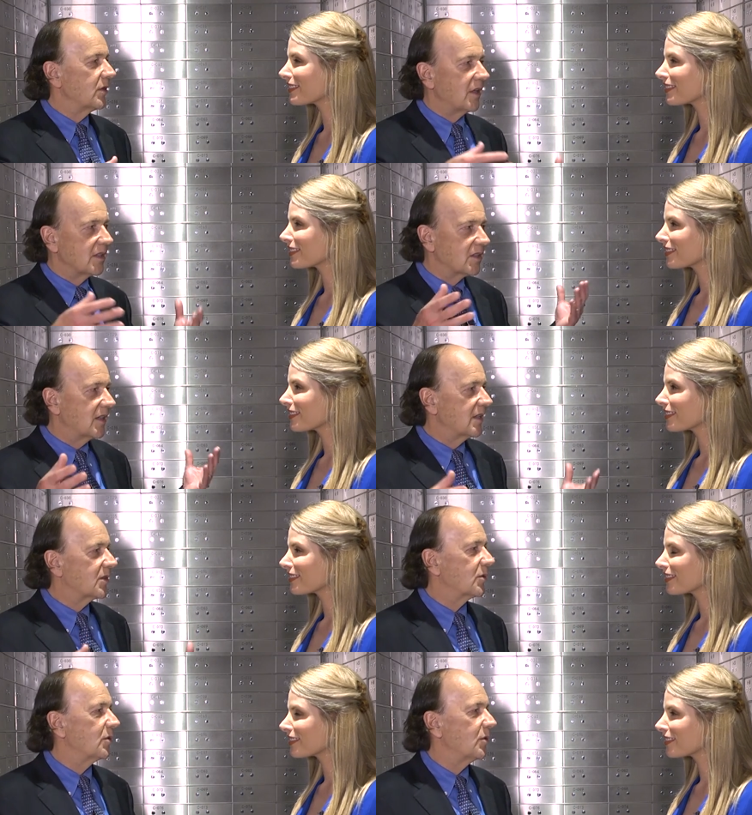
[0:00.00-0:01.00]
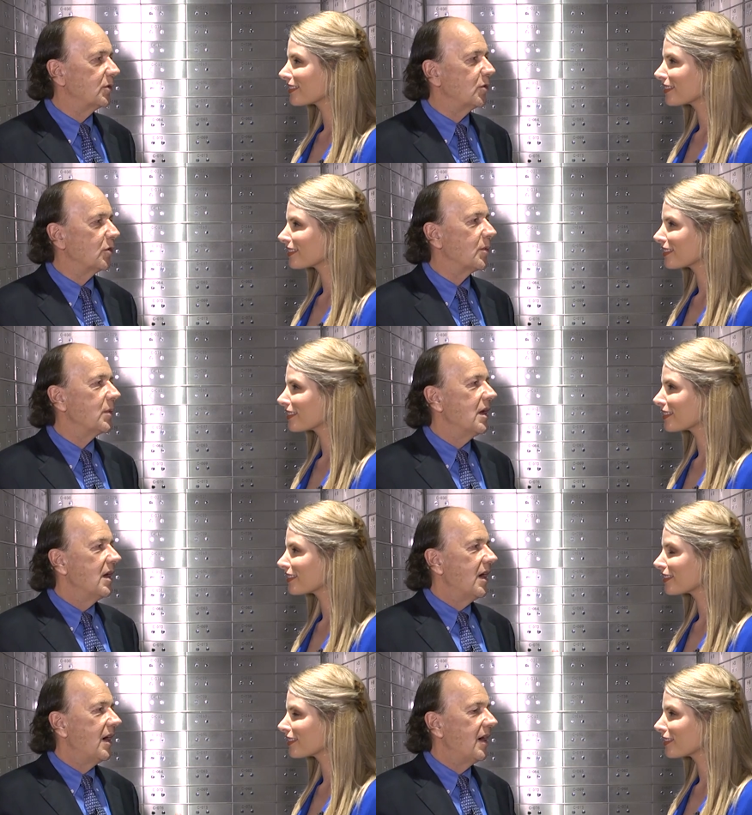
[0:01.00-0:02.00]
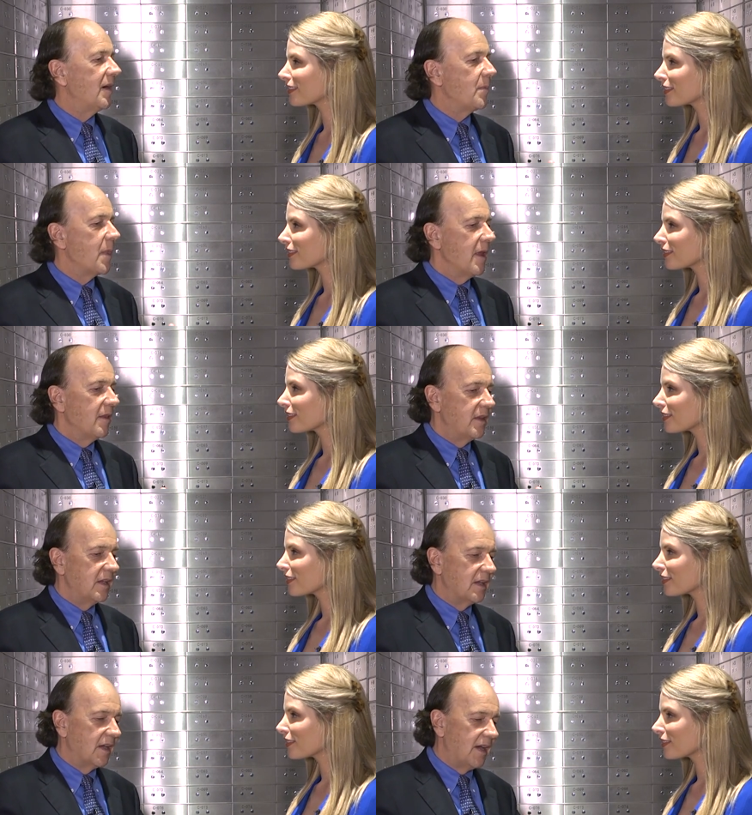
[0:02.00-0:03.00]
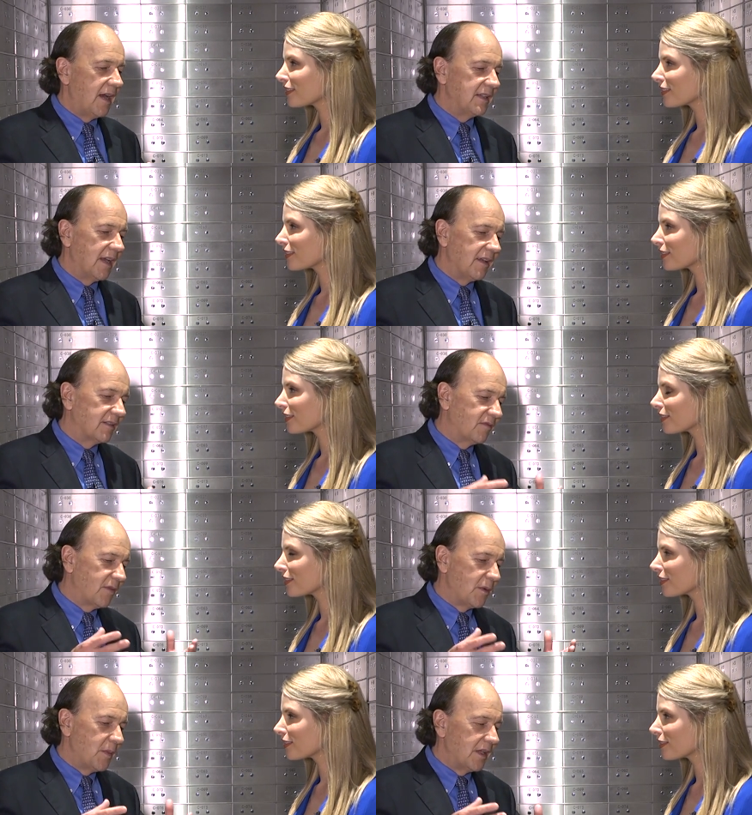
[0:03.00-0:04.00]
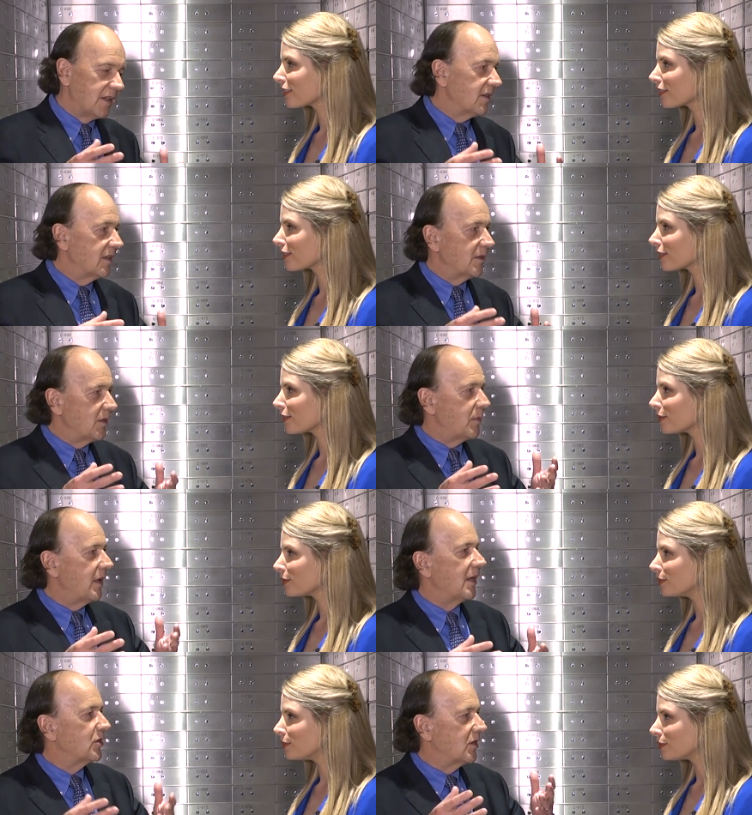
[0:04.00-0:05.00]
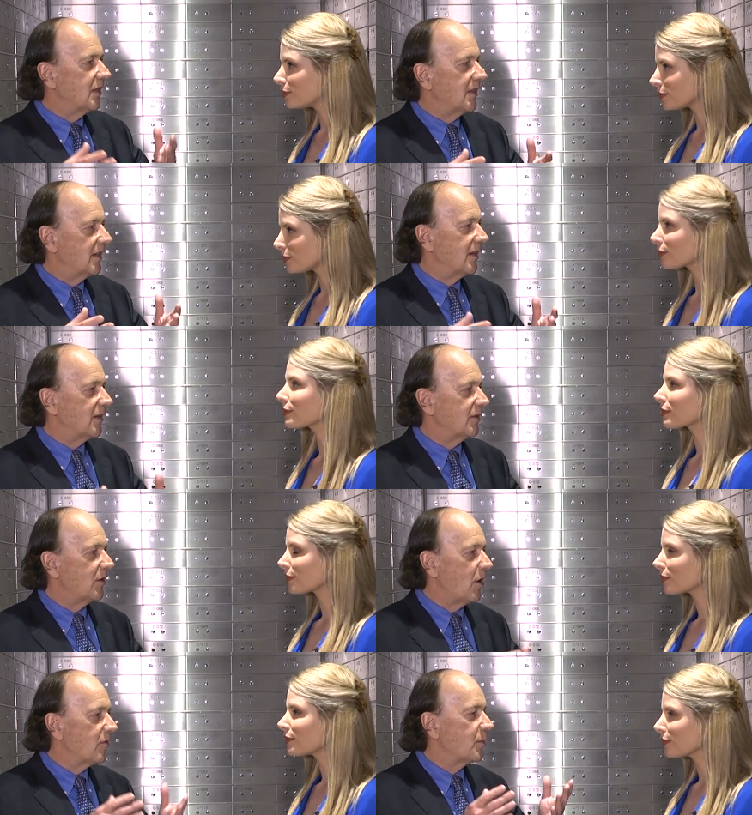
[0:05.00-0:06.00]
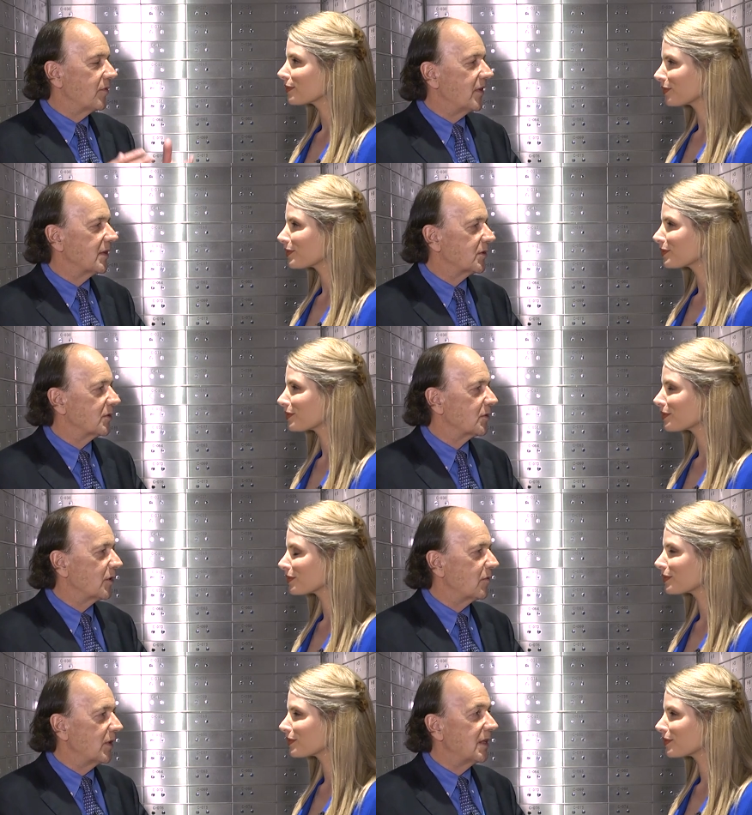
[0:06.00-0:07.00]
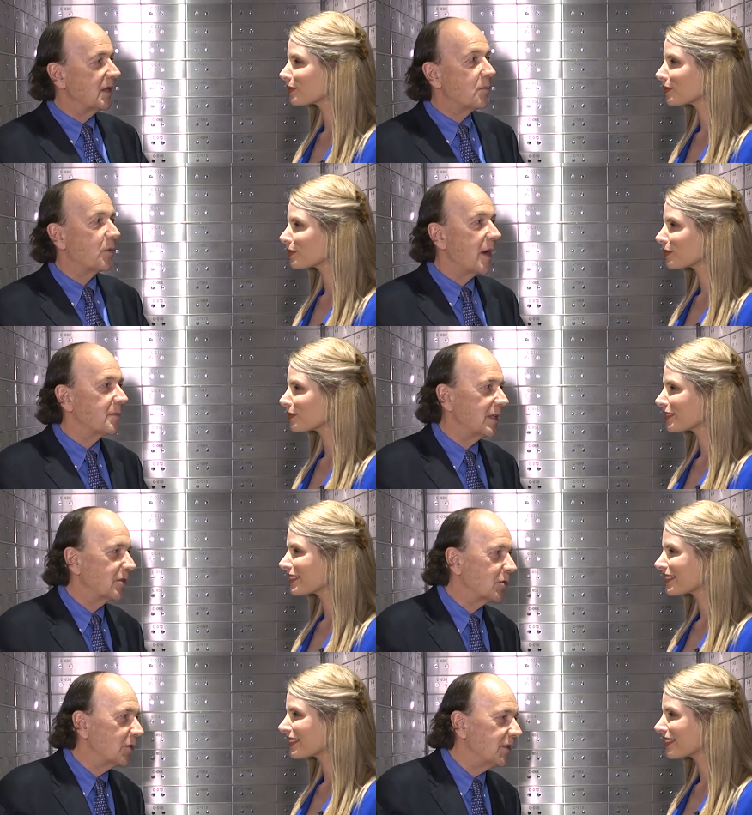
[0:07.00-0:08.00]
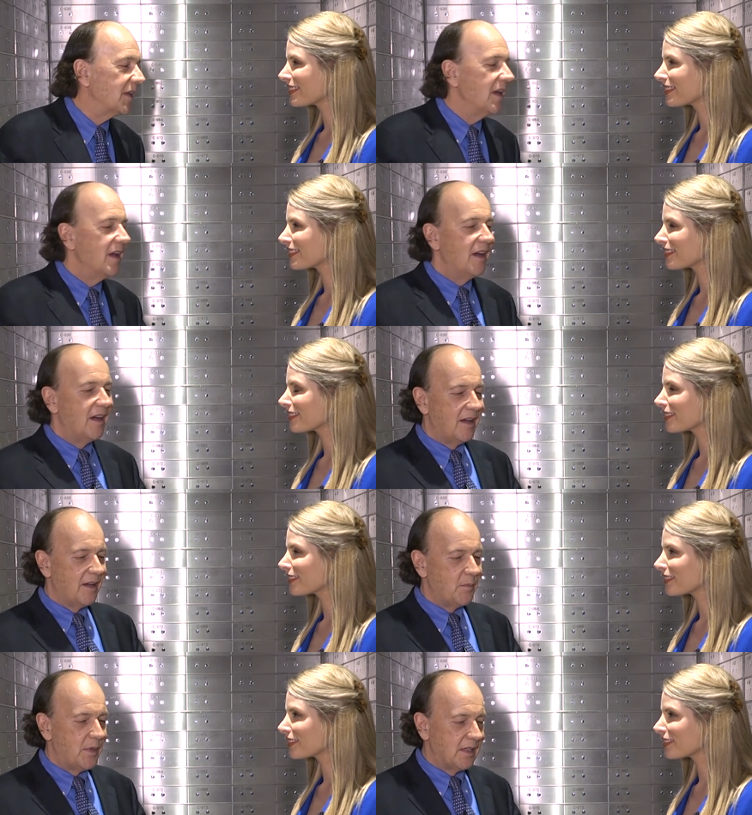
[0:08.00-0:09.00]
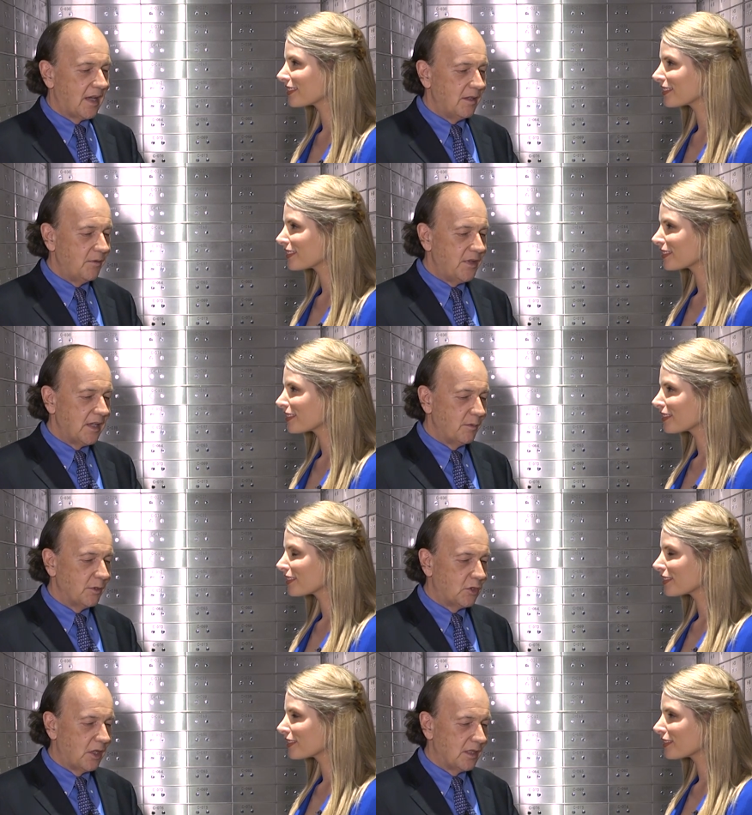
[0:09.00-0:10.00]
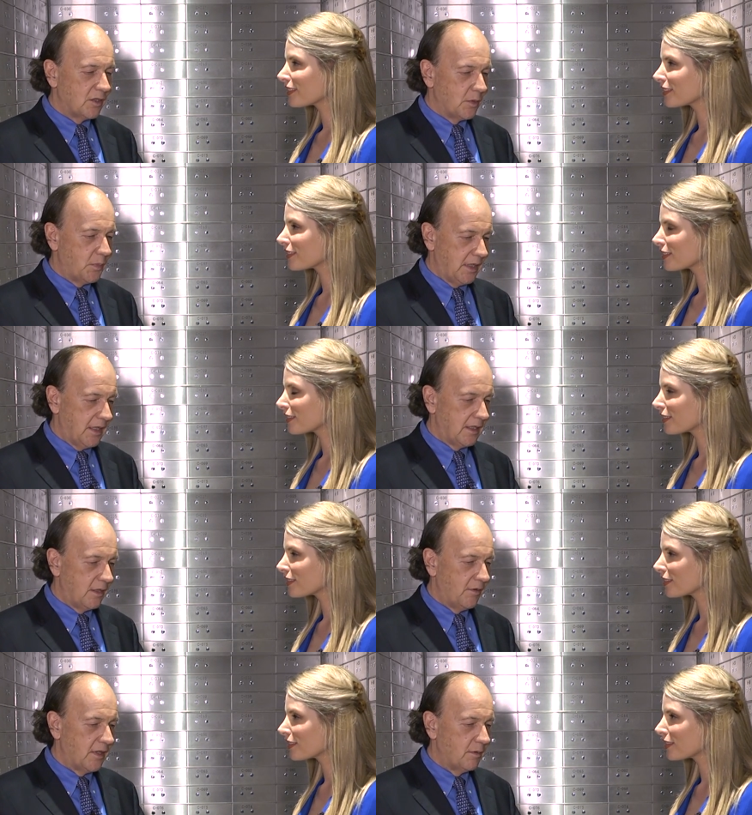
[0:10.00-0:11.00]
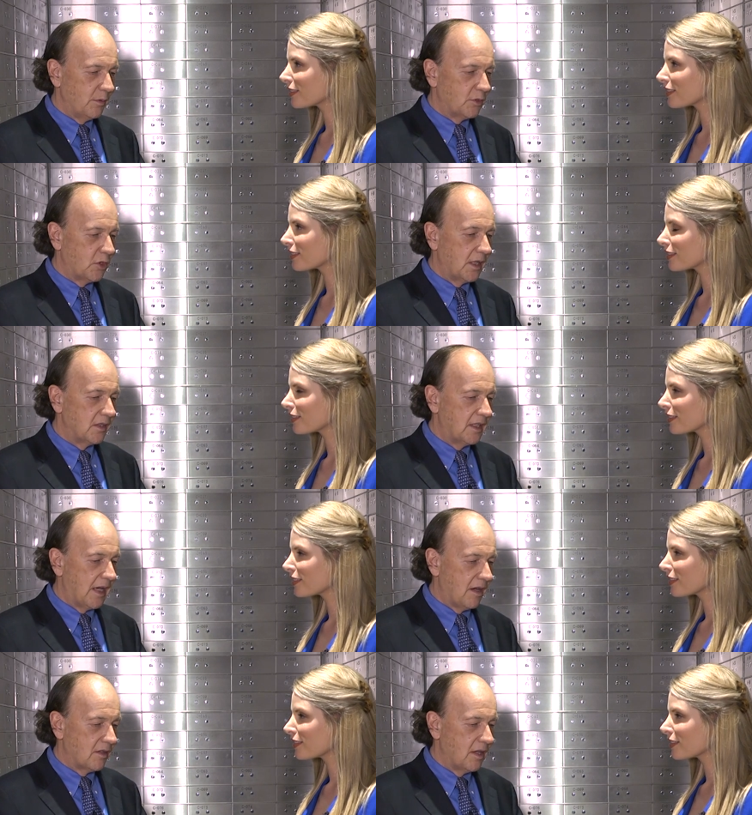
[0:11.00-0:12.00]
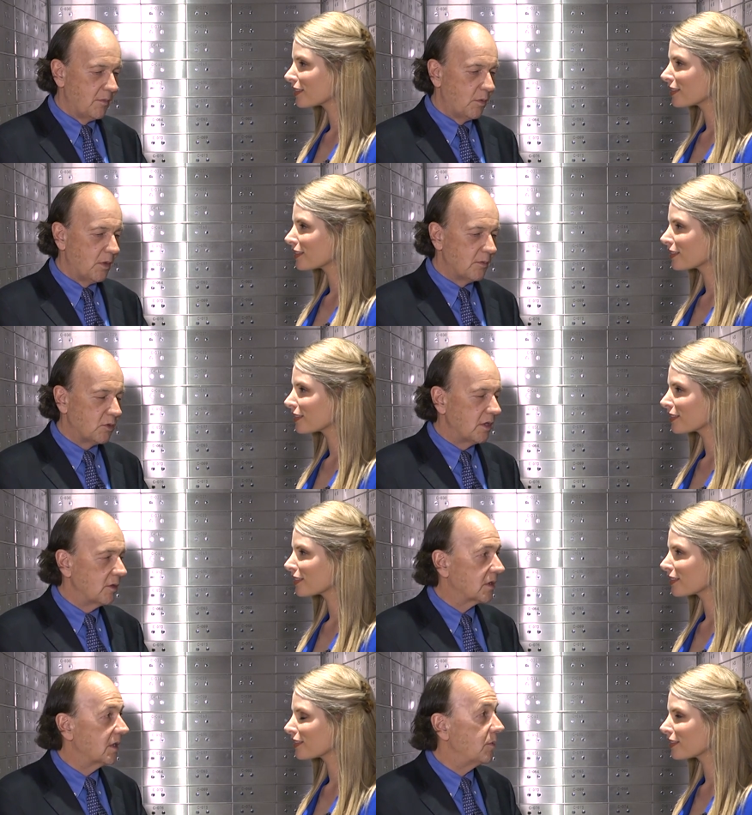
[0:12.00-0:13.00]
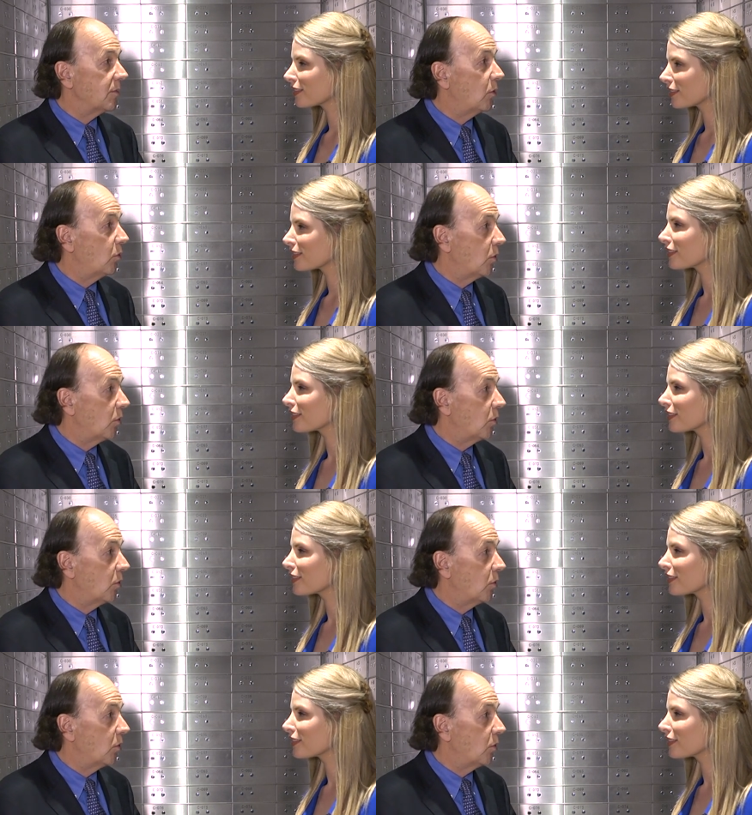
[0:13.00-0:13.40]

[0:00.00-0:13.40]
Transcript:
Speaker 1: the United States, or, or Europe. Um, the, uh, I doubt very many of the, the PhD uh, Harvard professors are reading it. Perhaps they should, uh, but I don't think it will change their plan. I don't think it will change the outcome. But what I'm trying to do is give people